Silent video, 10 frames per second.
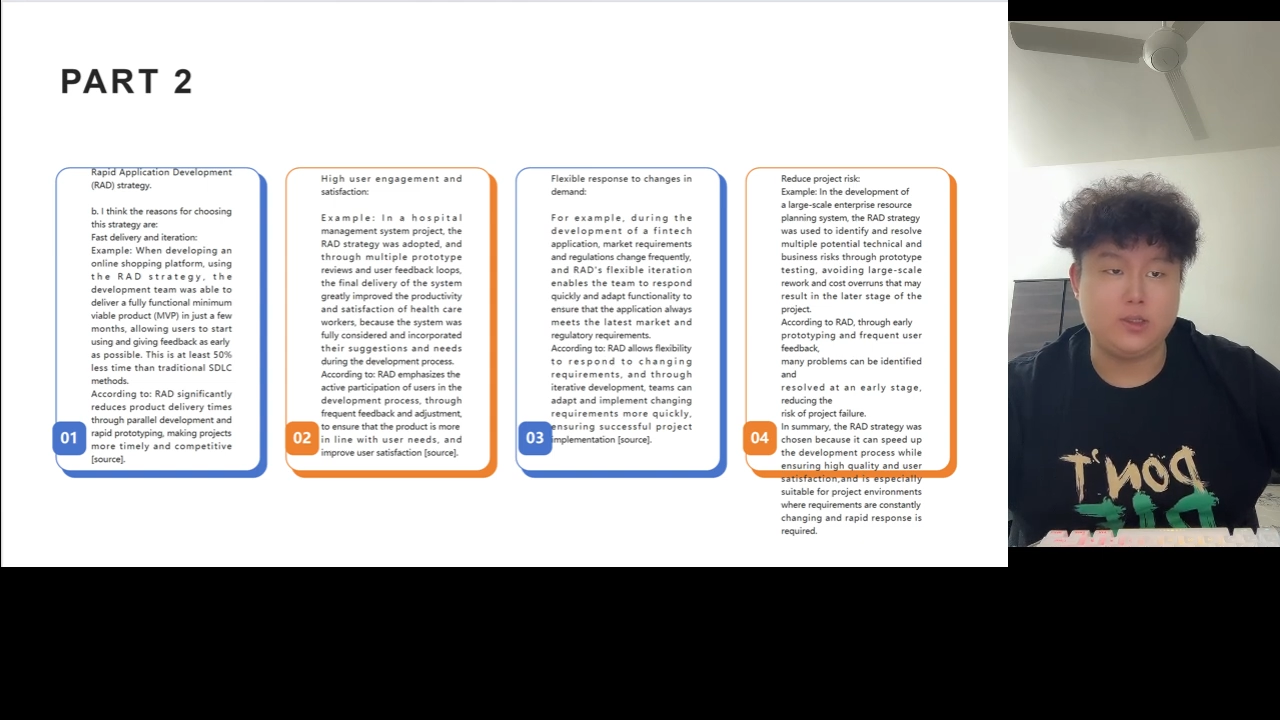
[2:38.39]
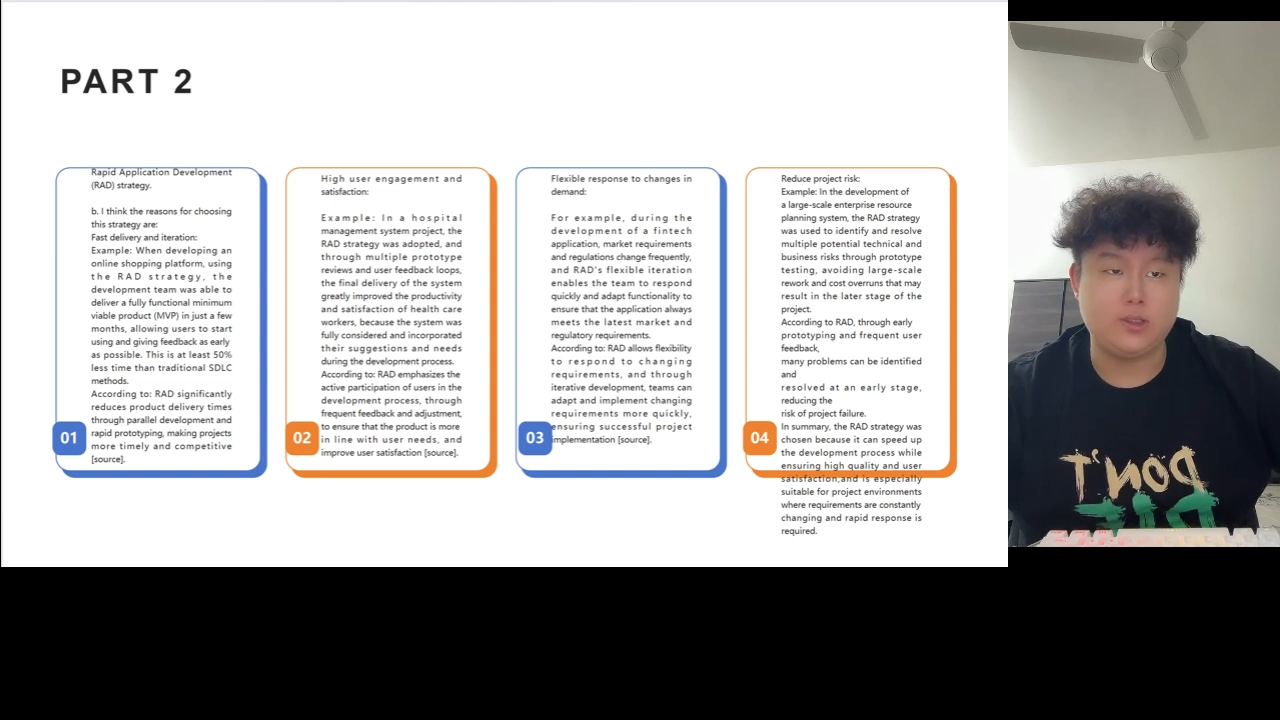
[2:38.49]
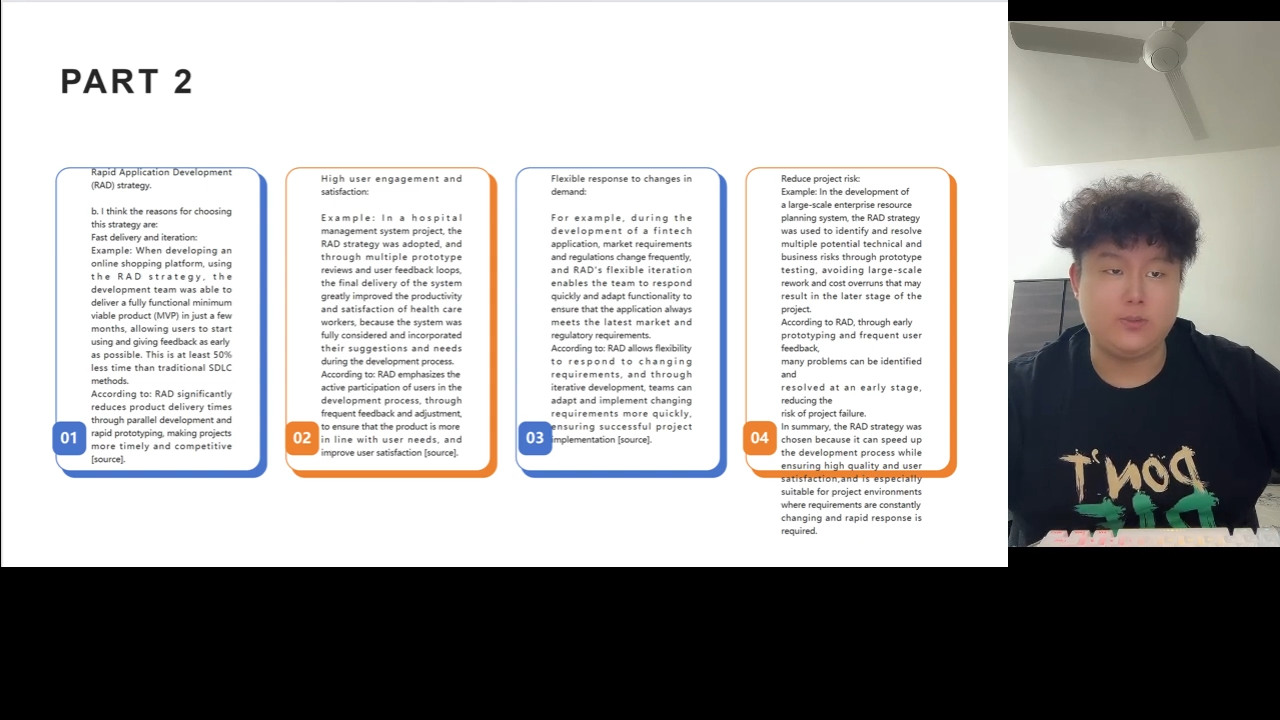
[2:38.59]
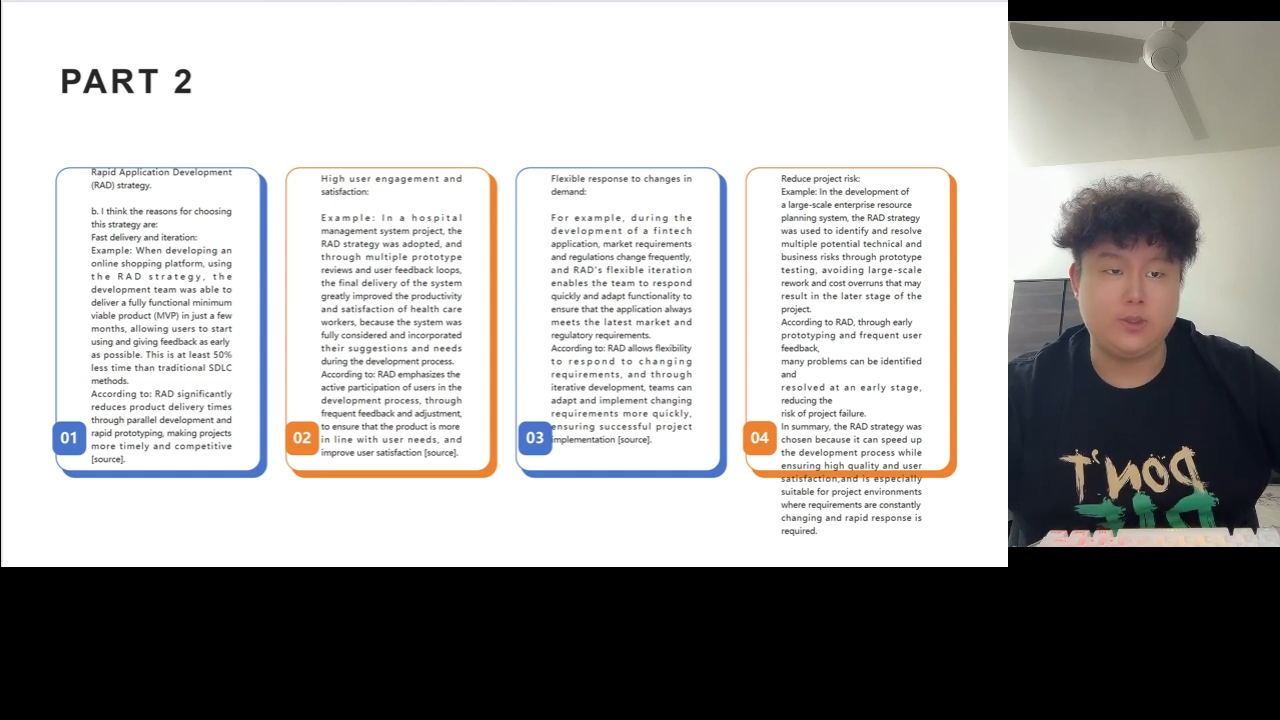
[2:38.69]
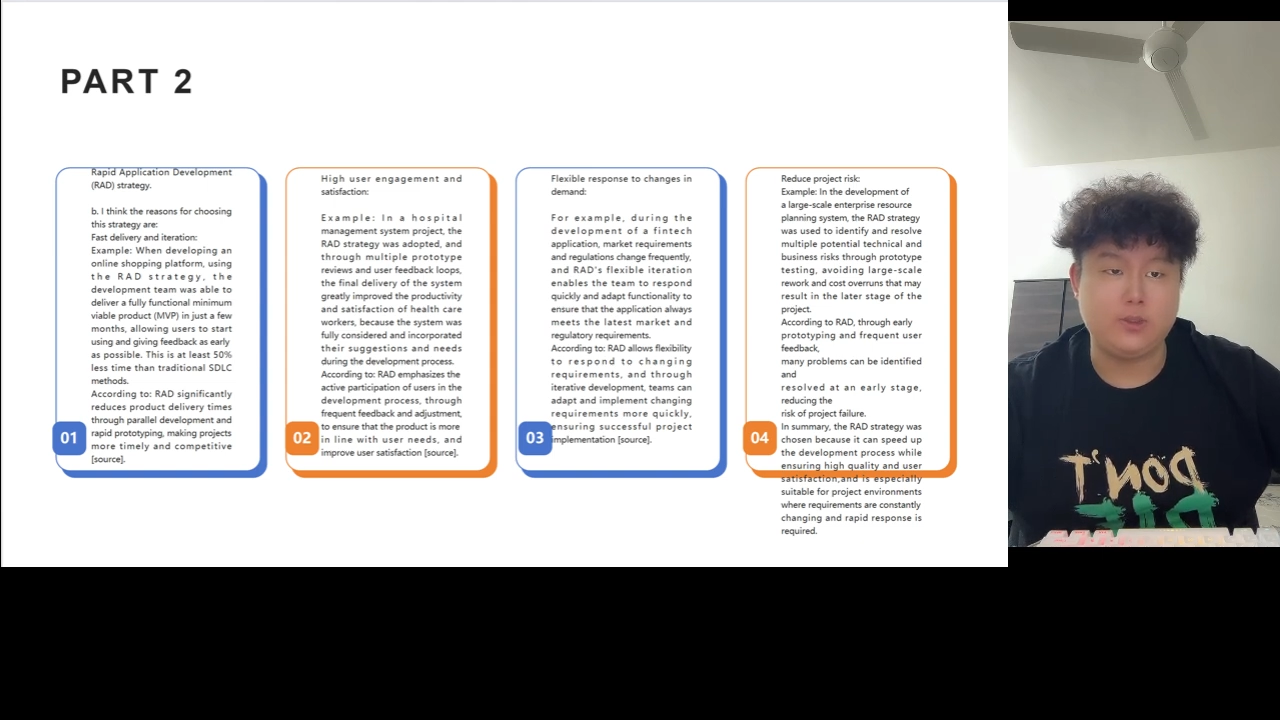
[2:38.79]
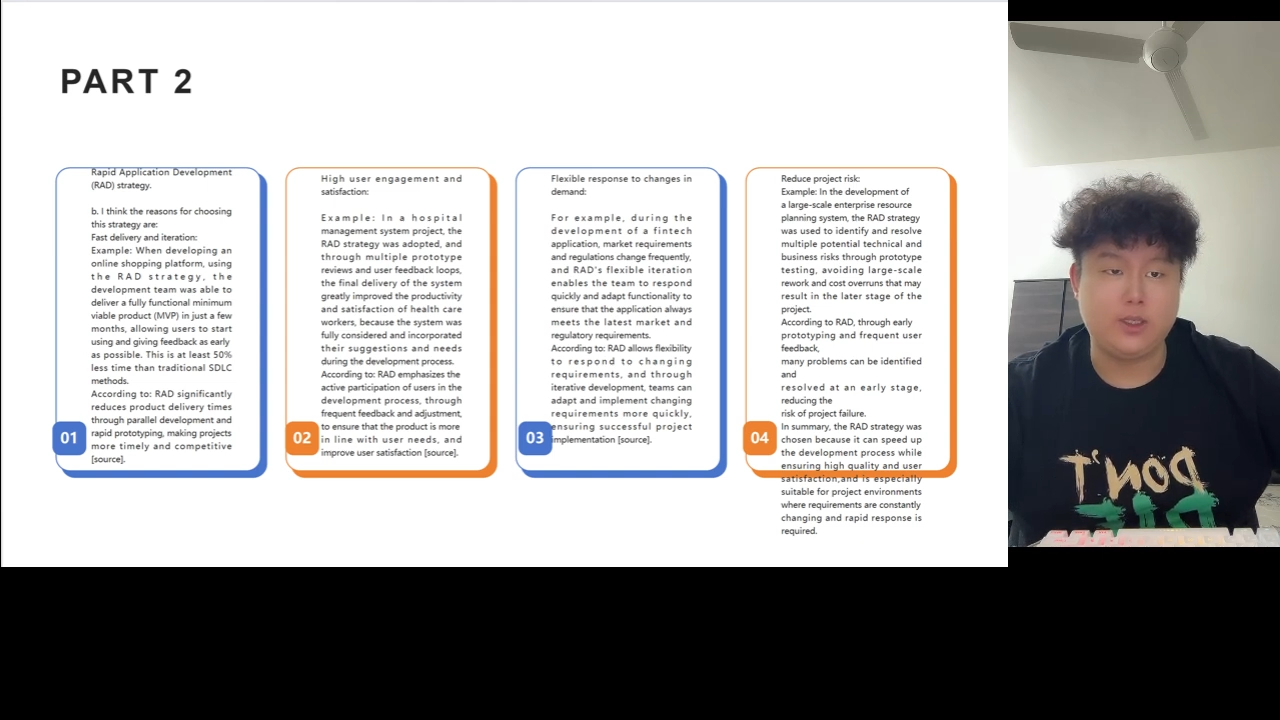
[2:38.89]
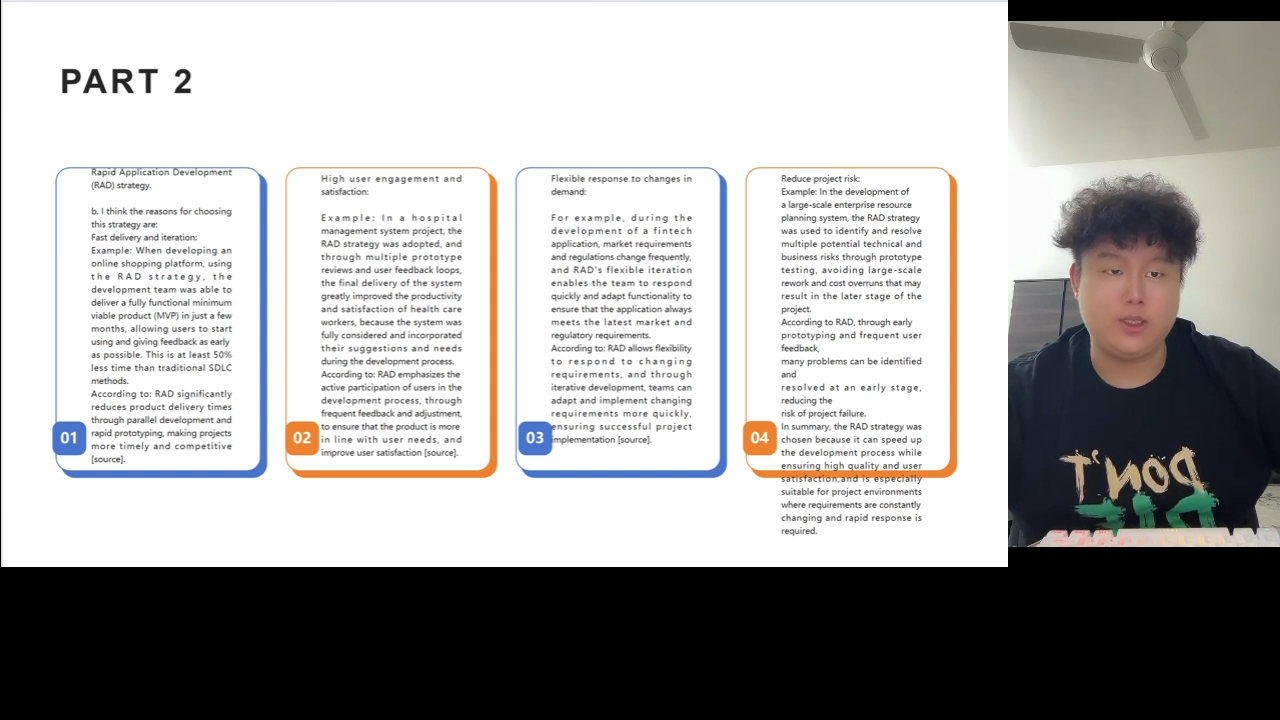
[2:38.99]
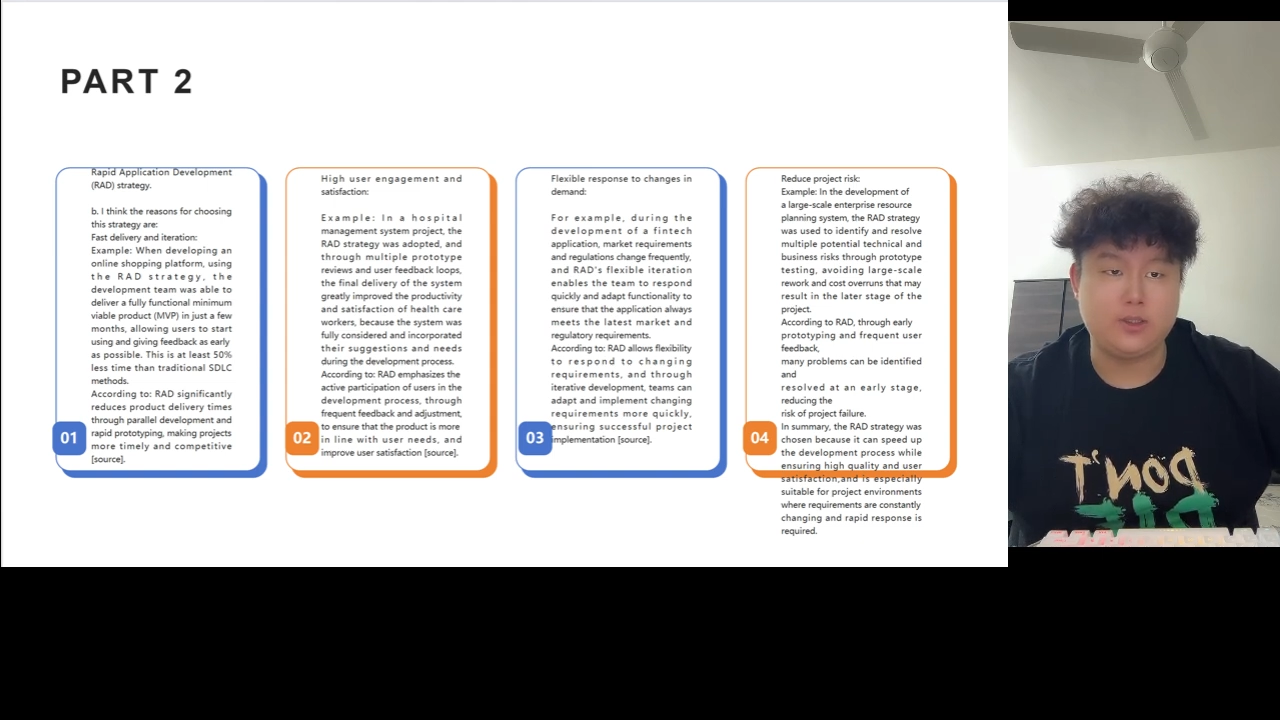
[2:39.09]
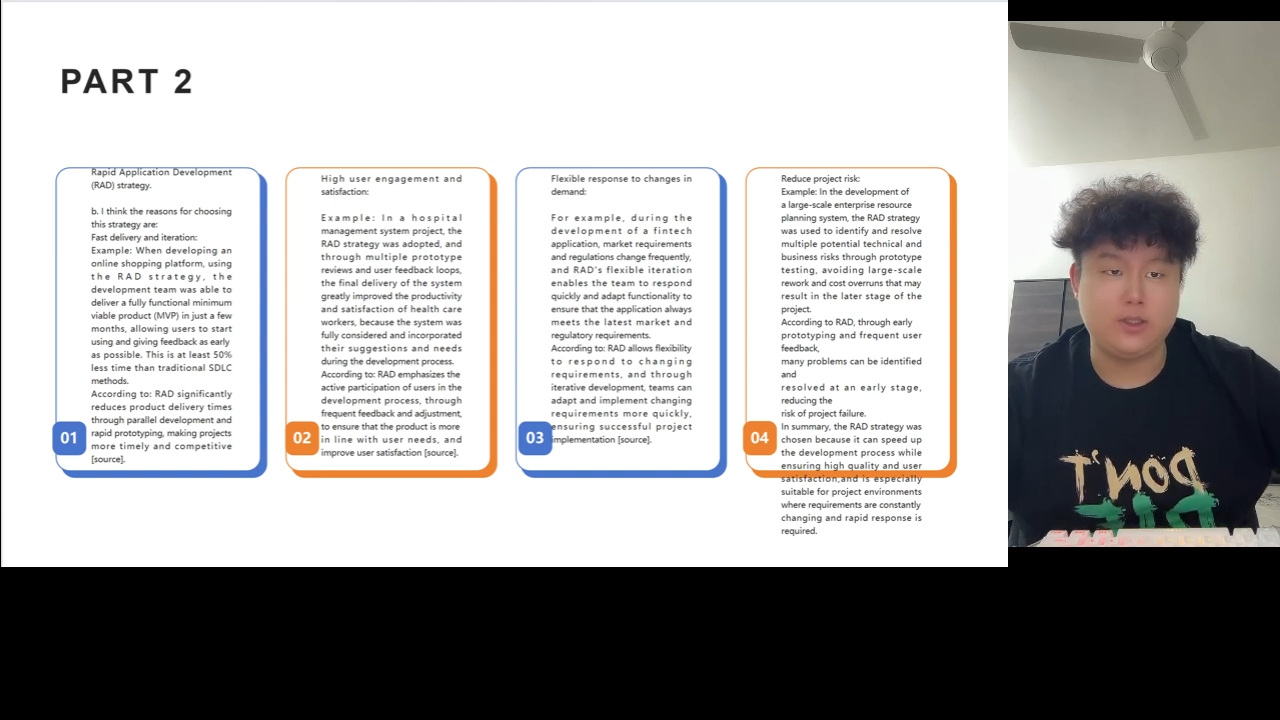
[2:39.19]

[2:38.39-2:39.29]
the product